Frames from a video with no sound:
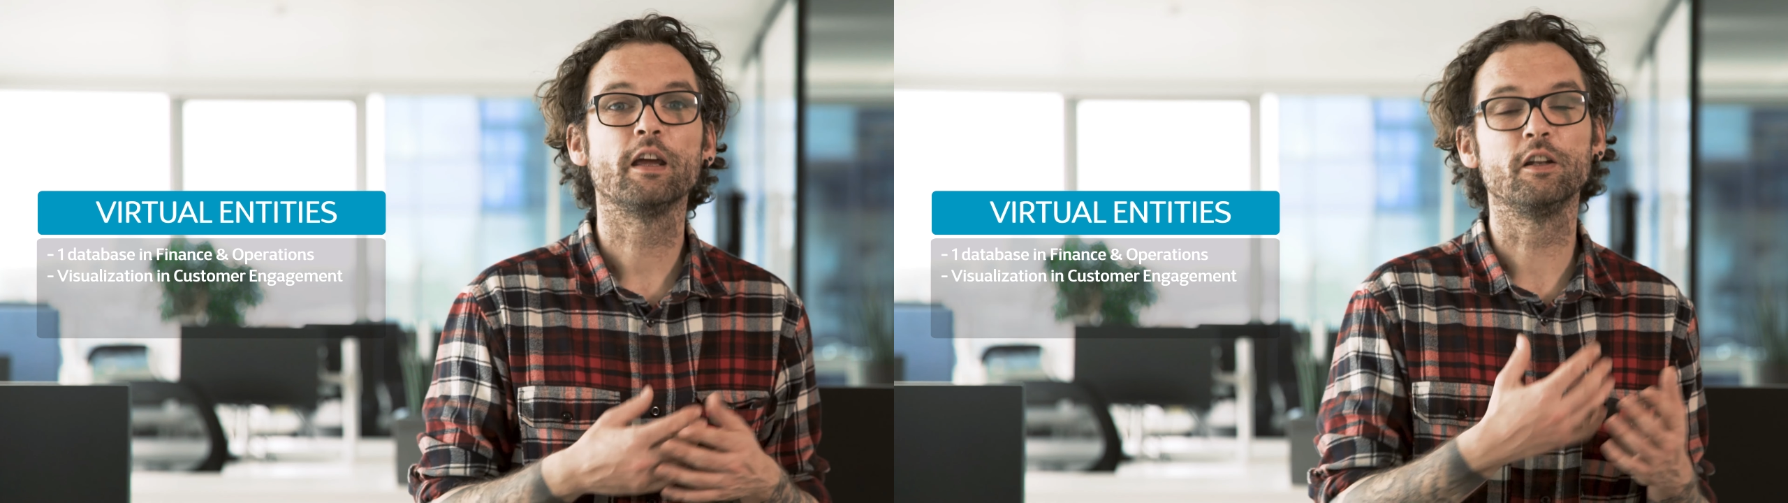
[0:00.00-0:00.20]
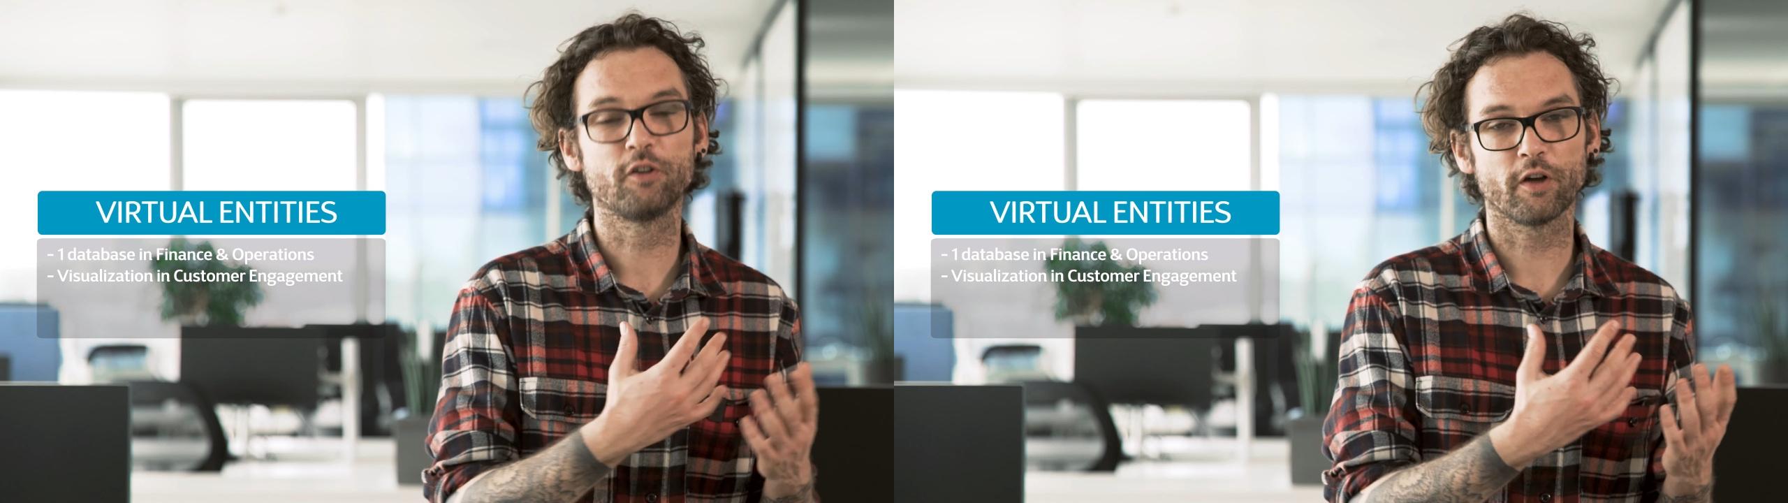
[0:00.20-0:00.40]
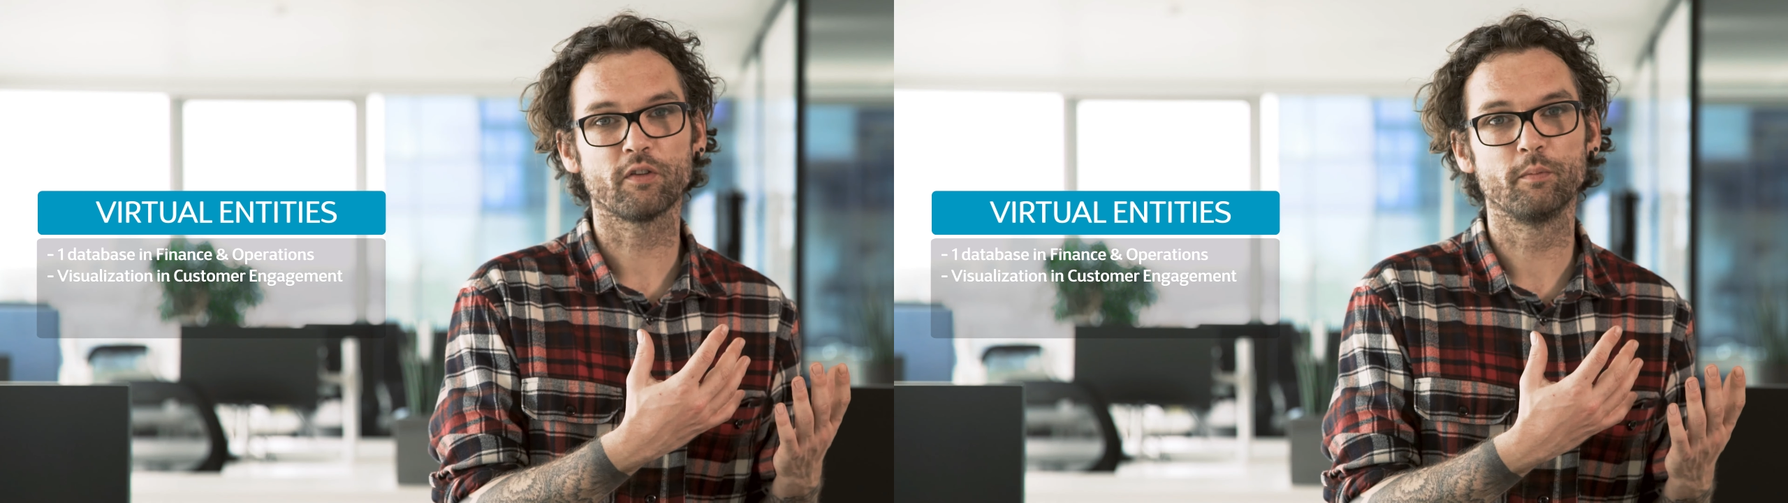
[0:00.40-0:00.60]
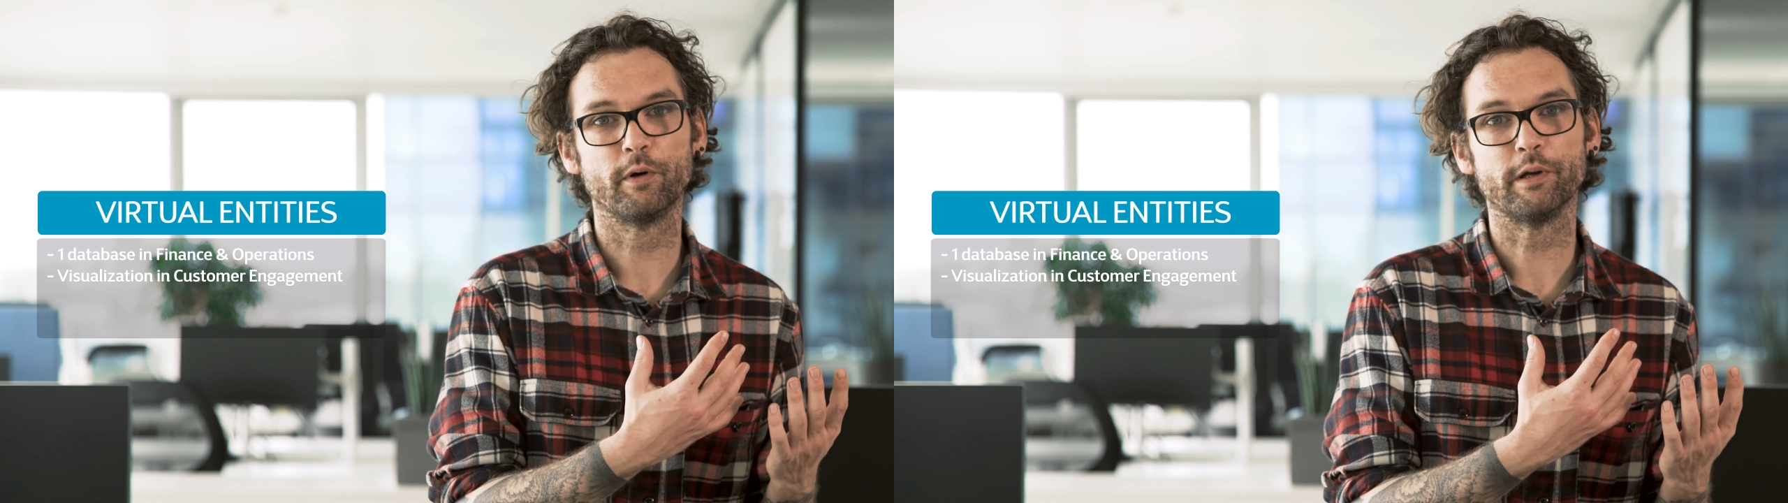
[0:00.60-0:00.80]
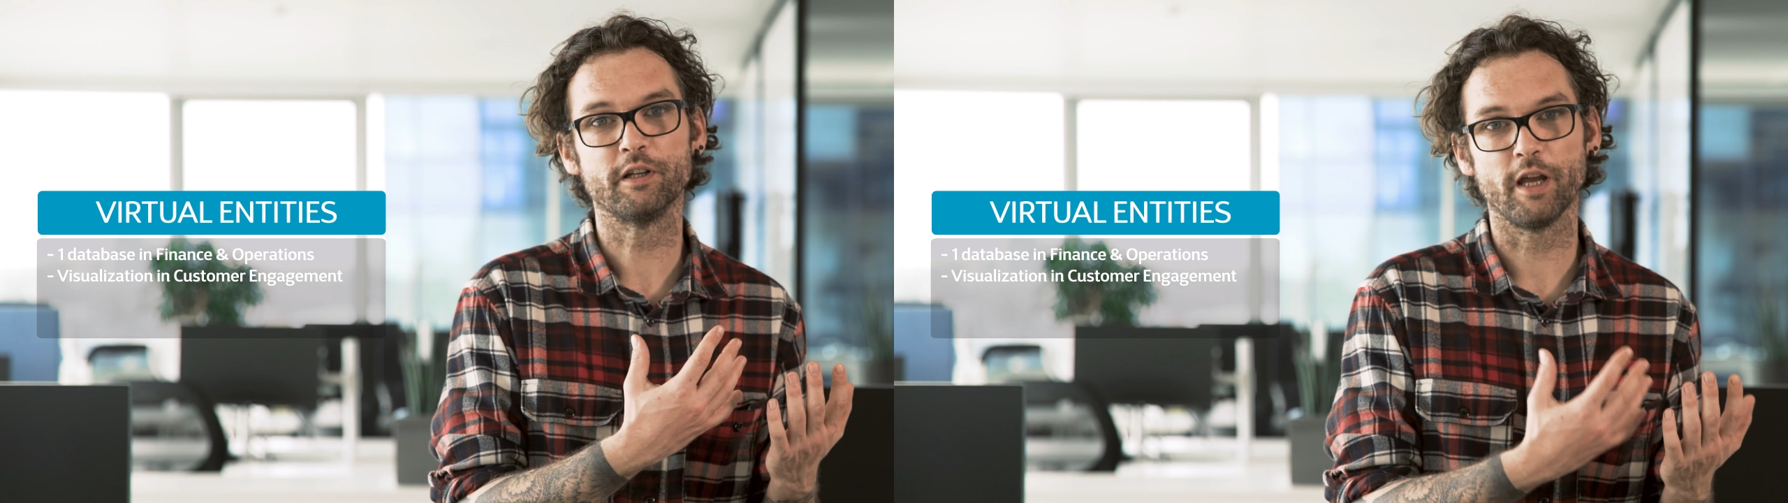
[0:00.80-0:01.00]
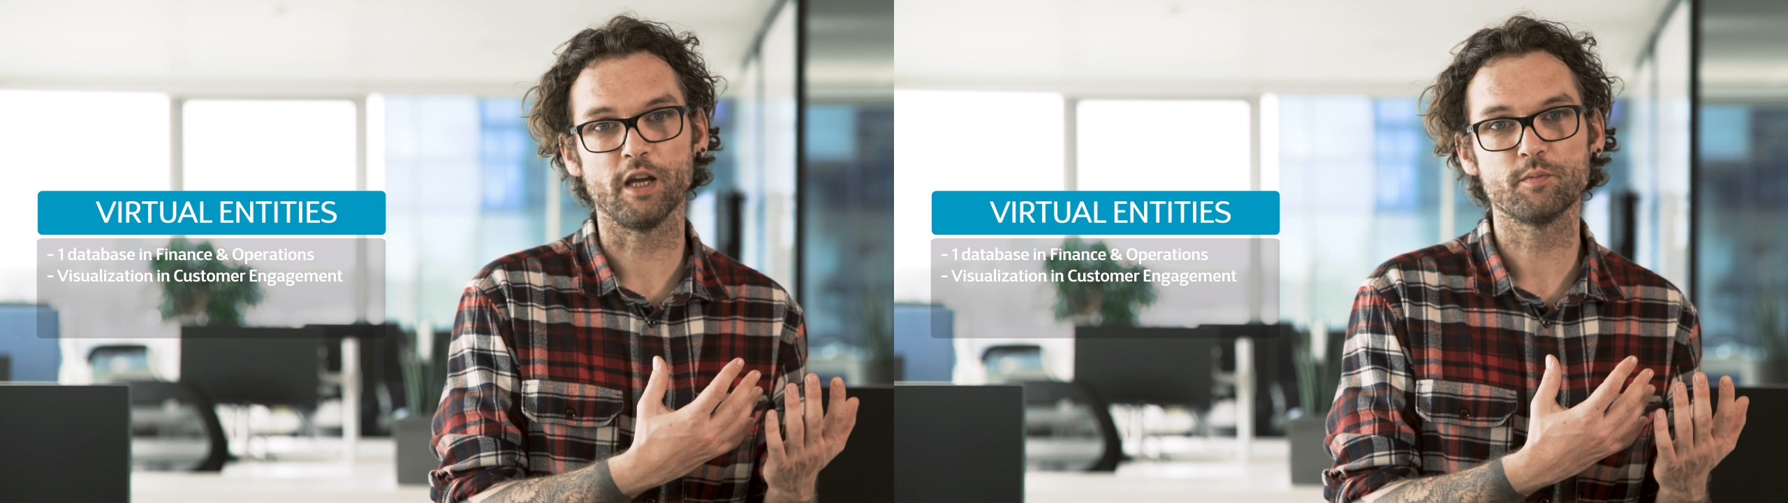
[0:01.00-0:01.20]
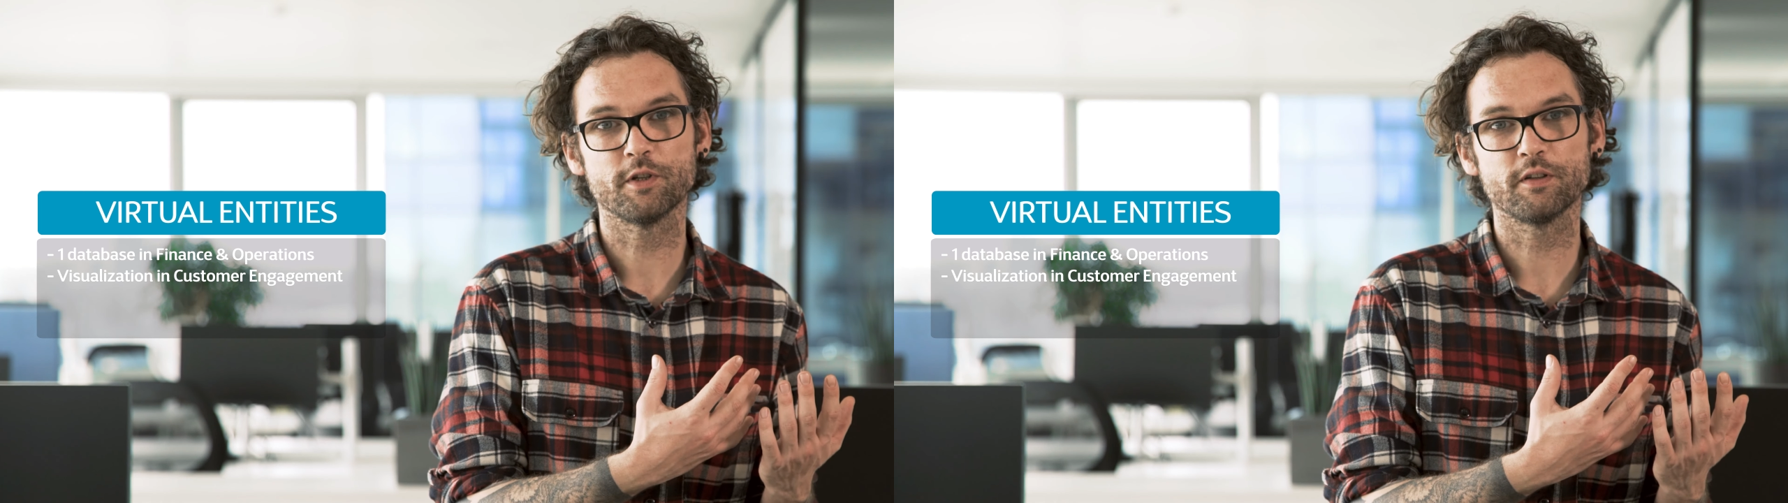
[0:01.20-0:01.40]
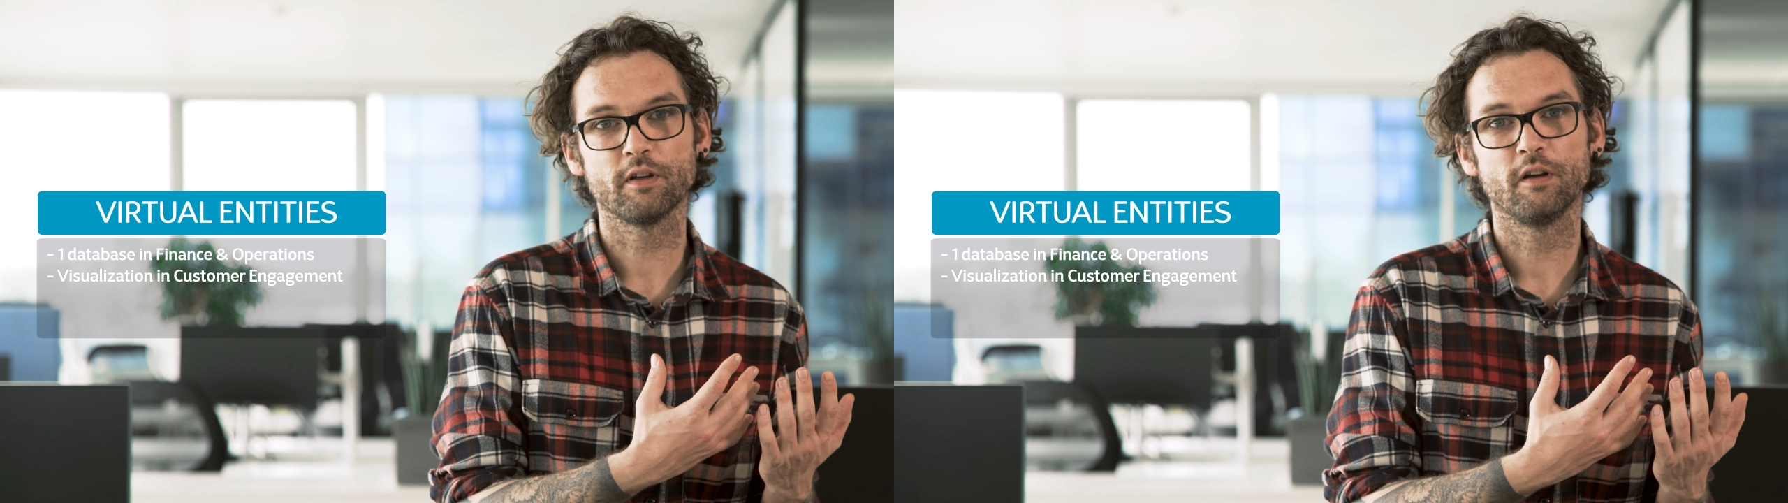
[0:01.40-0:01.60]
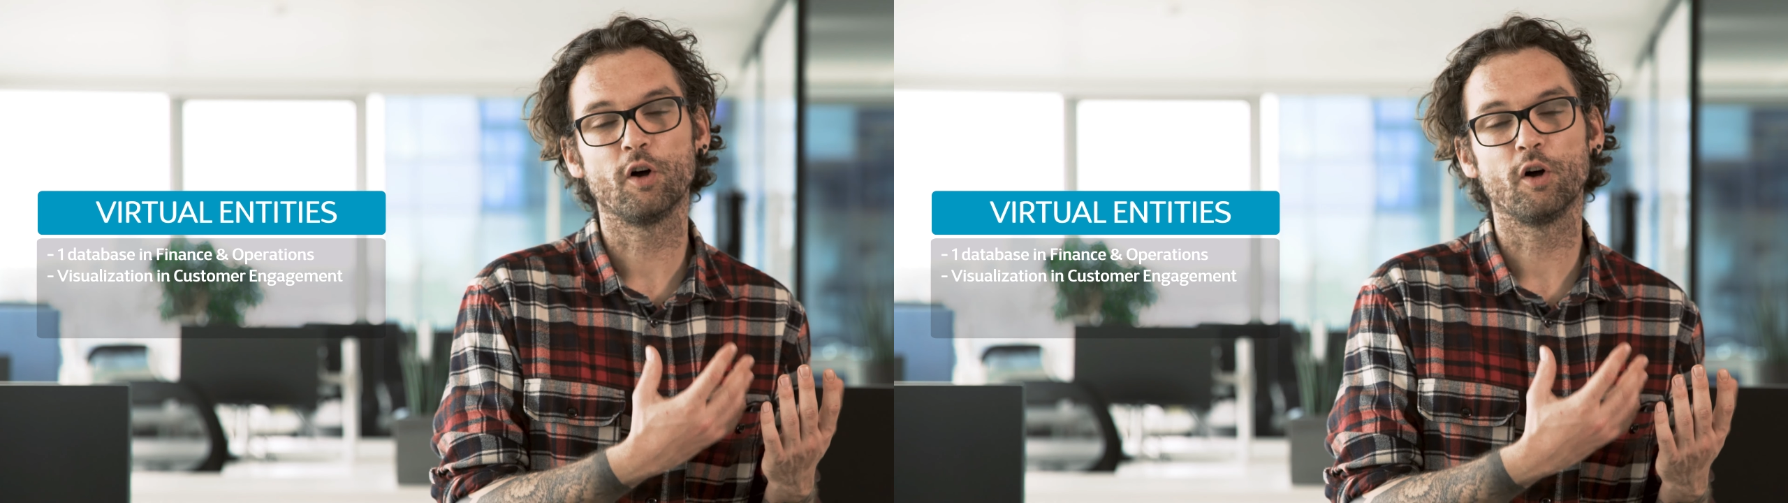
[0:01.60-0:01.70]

in Customer Engagement